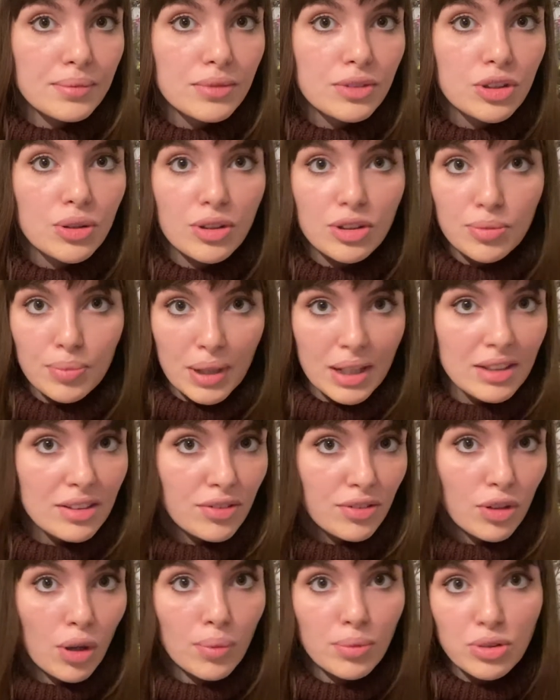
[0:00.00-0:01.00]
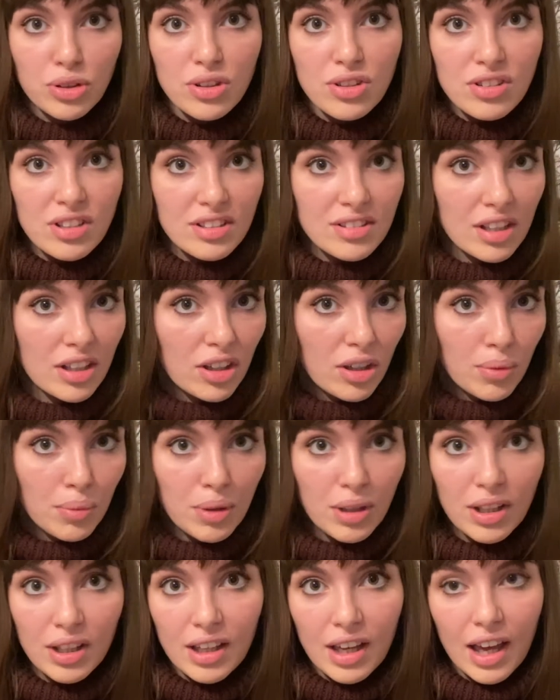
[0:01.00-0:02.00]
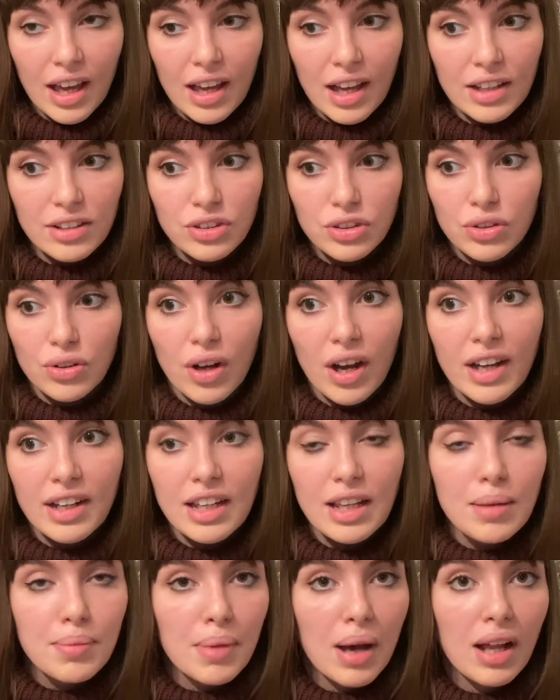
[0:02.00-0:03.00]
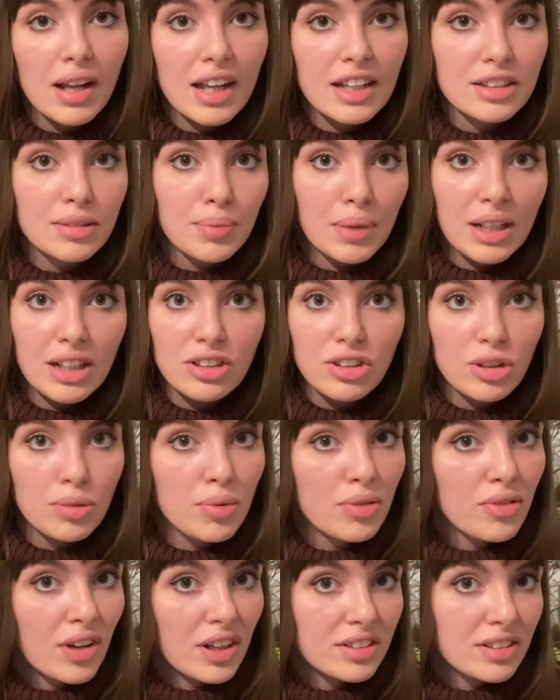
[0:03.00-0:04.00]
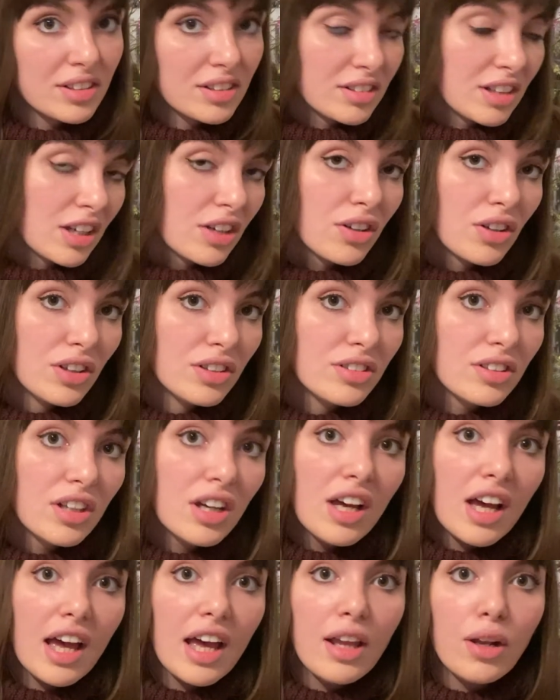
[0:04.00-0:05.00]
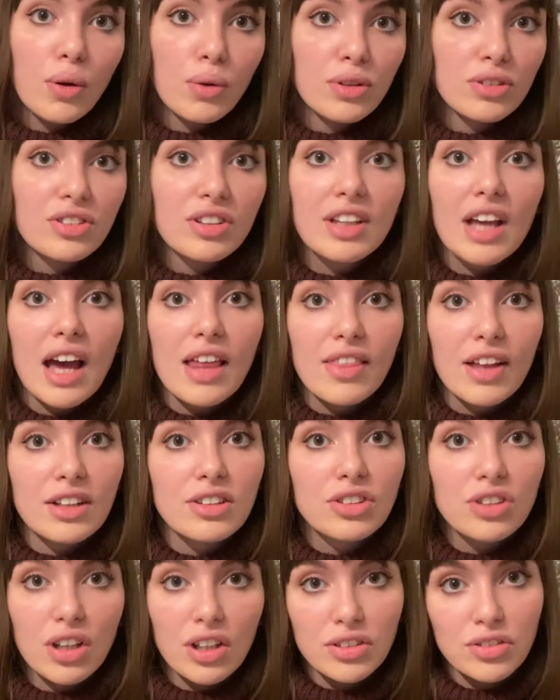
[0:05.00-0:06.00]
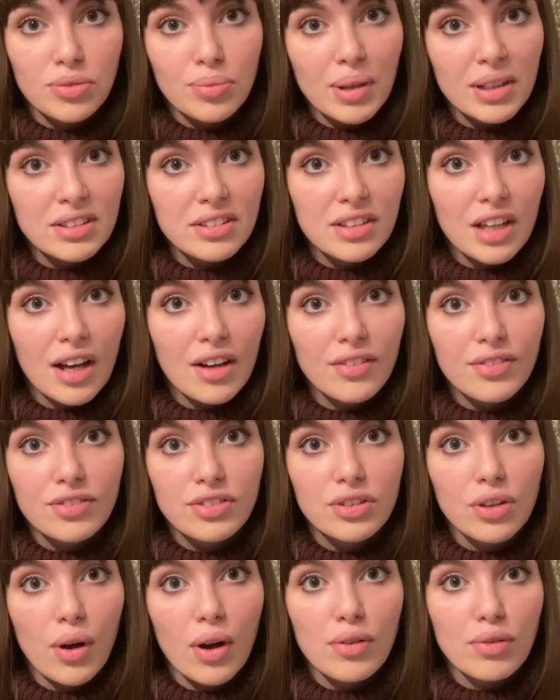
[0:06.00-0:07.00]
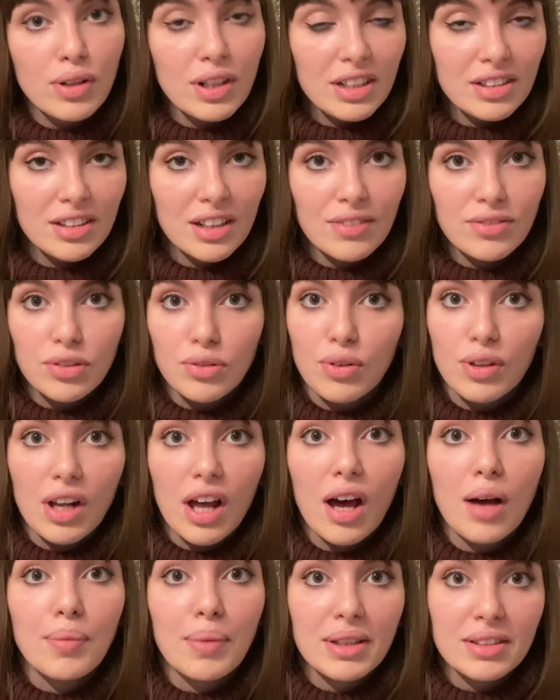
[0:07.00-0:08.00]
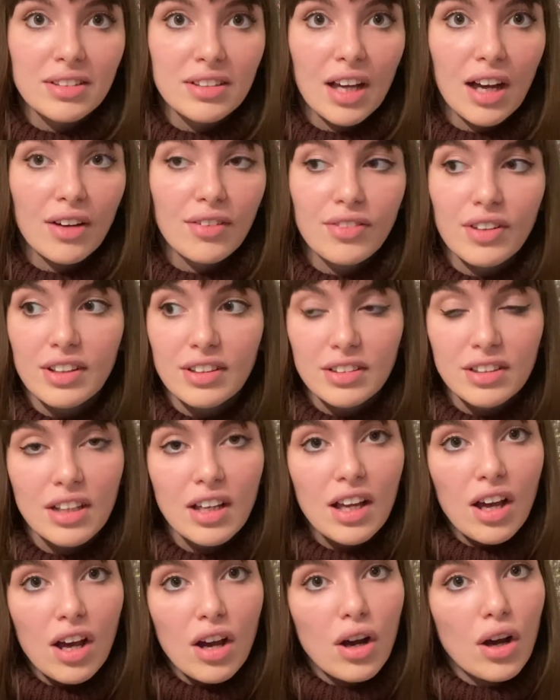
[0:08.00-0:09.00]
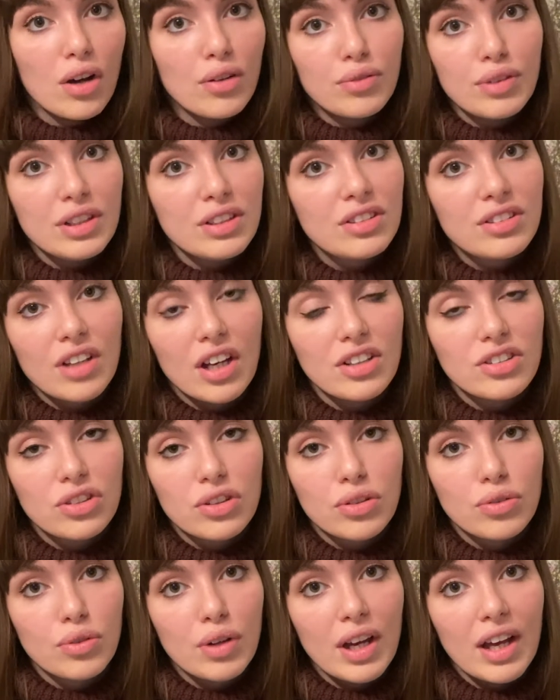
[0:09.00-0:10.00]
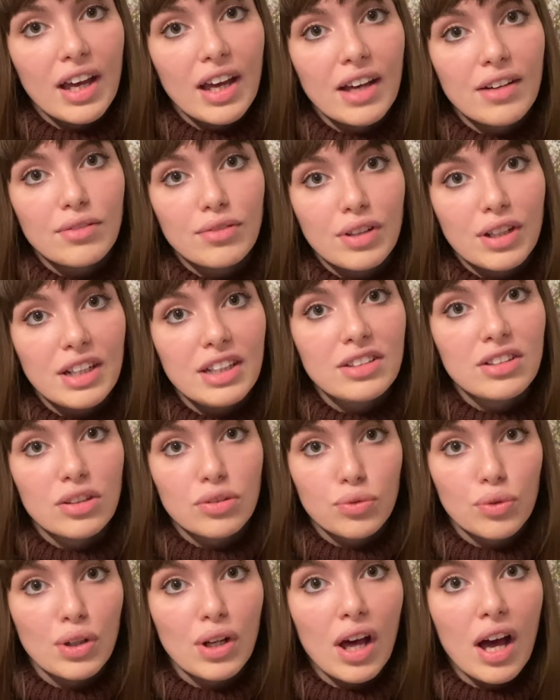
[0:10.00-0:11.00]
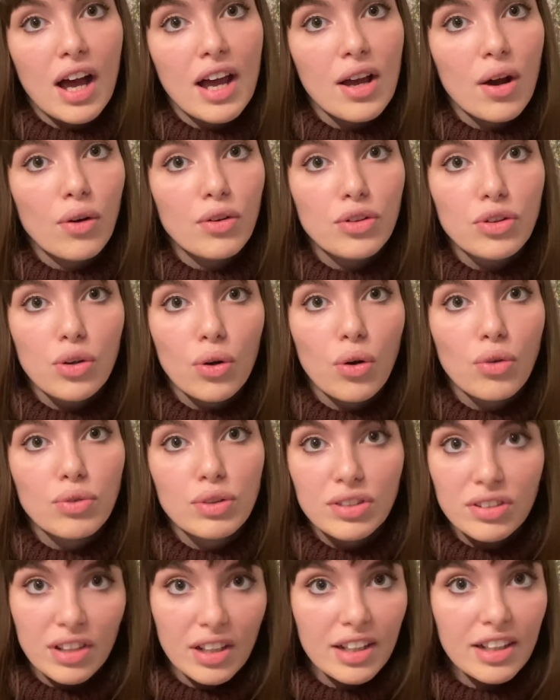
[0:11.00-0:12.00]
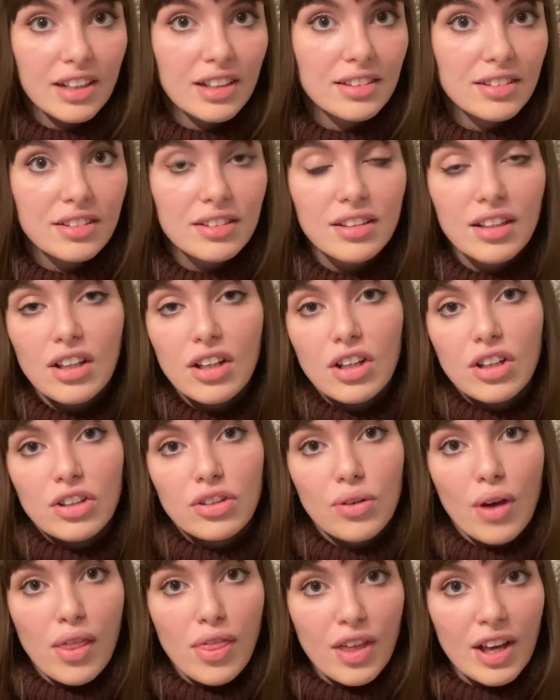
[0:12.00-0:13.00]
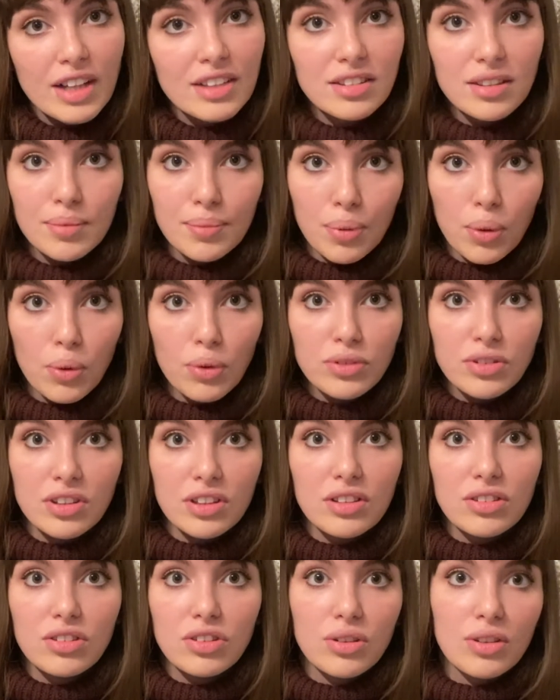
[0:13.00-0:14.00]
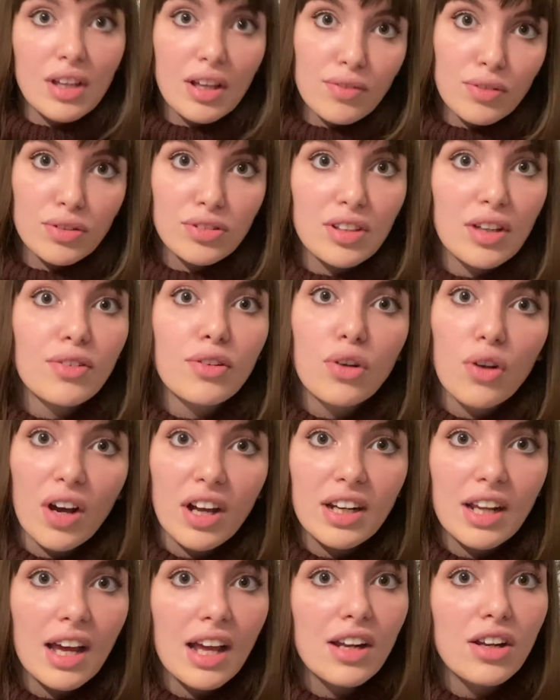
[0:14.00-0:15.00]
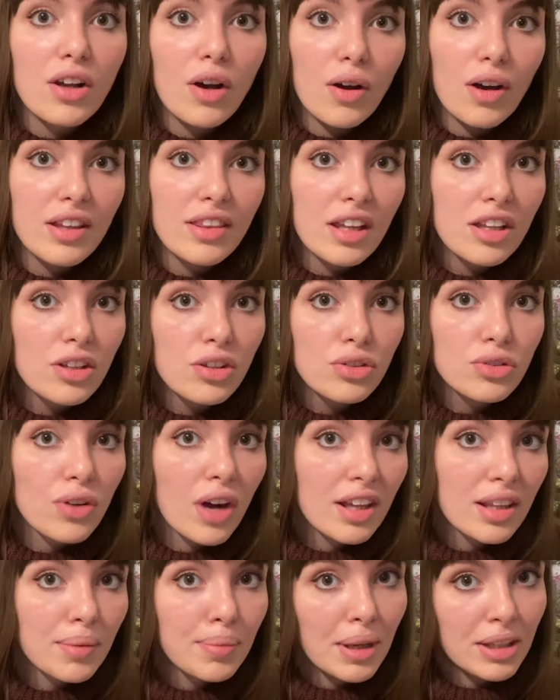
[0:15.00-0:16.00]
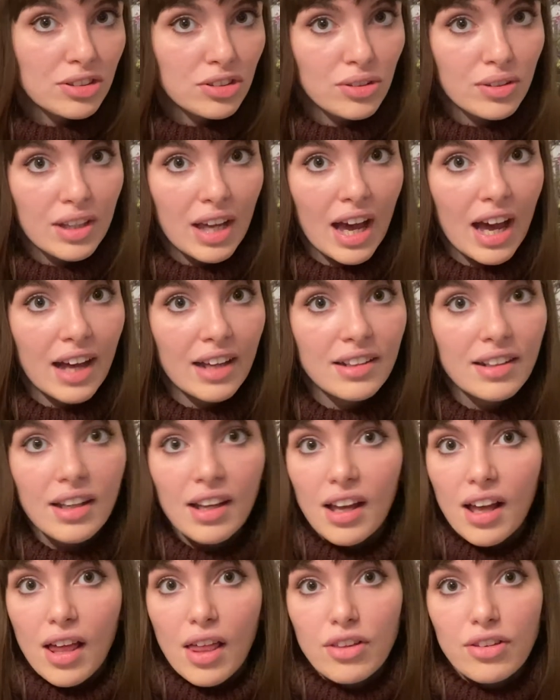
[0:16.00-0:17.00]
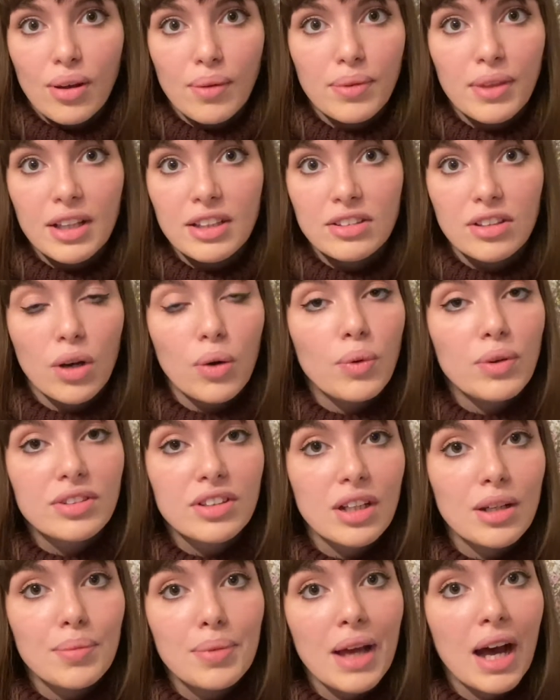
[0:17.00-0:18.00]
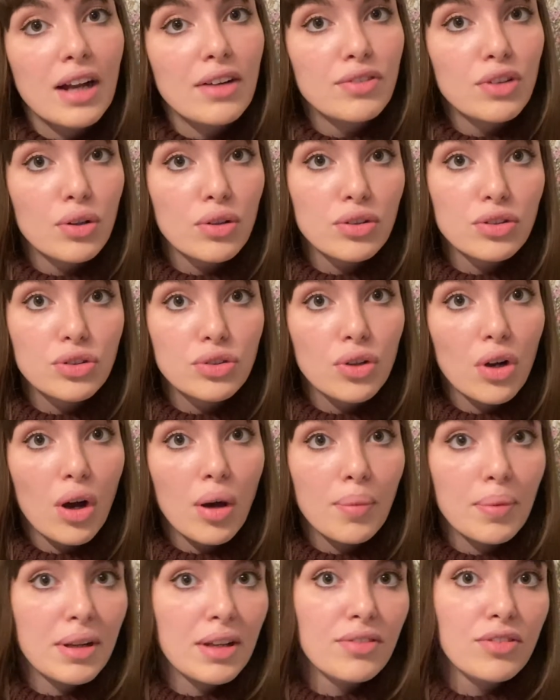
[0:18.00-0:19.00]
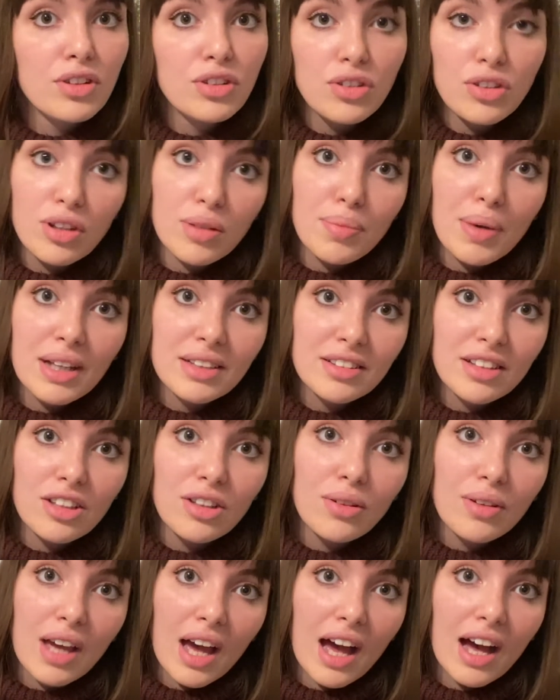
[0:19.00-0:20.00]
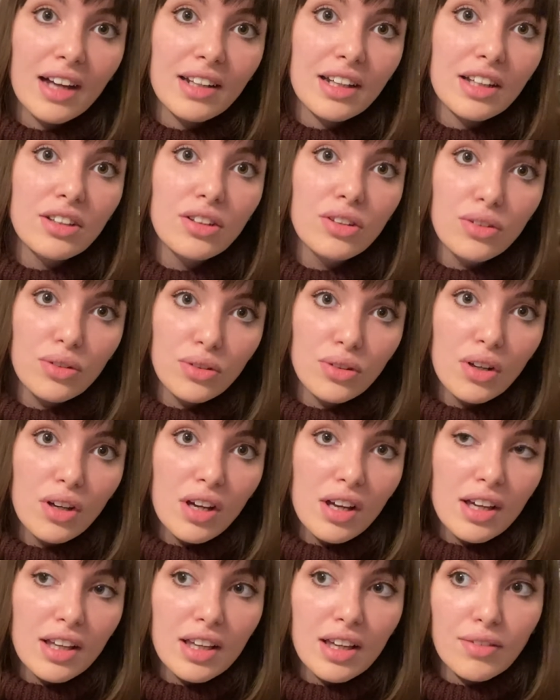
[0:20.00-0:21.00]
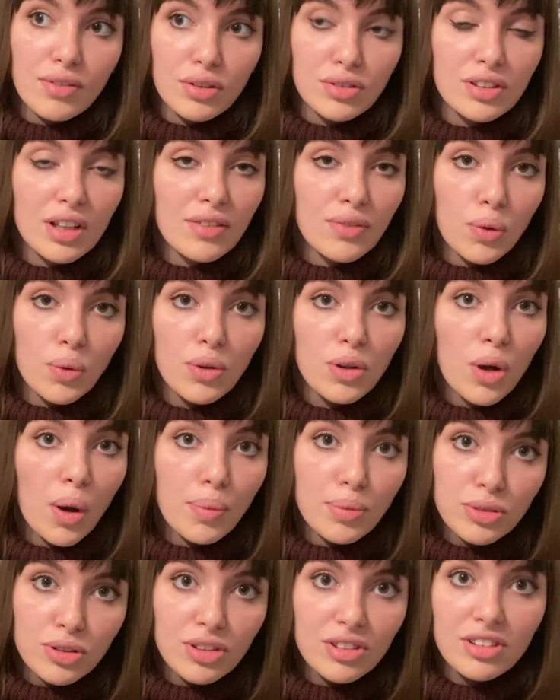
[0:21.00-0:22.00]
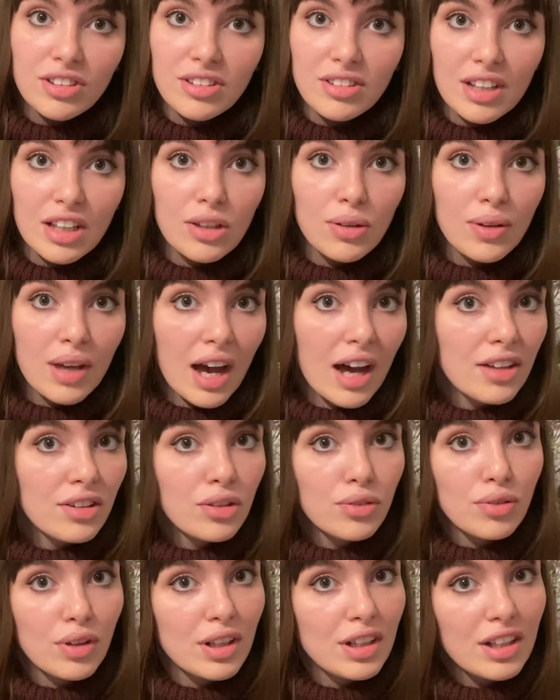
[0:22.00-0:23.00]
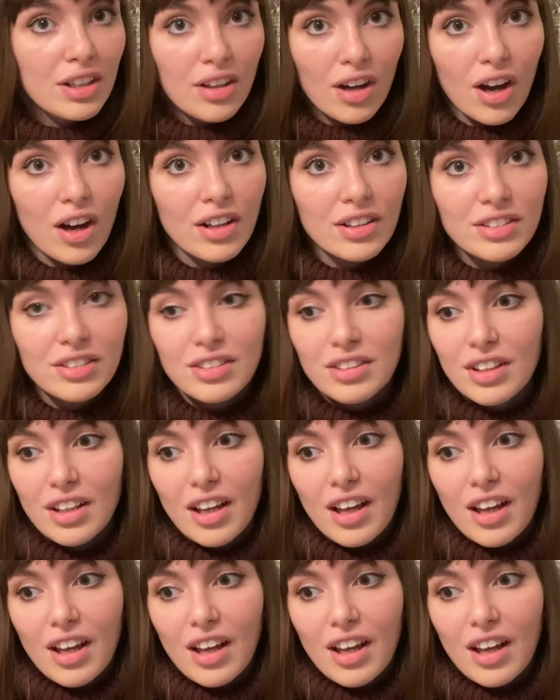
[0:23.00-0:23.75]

to as many different opportunities and communicate and try and email as many supervisors as I could in order to get that chance for myself. So I really did have to rely on myself, and a research career really does rely on your resilience. So I think it's important to give yourself credit knowing that you try the best you can. Some things are always going to be out of your control, but if you do the best that you can and you give yourself all the opportunities that you can, you really can't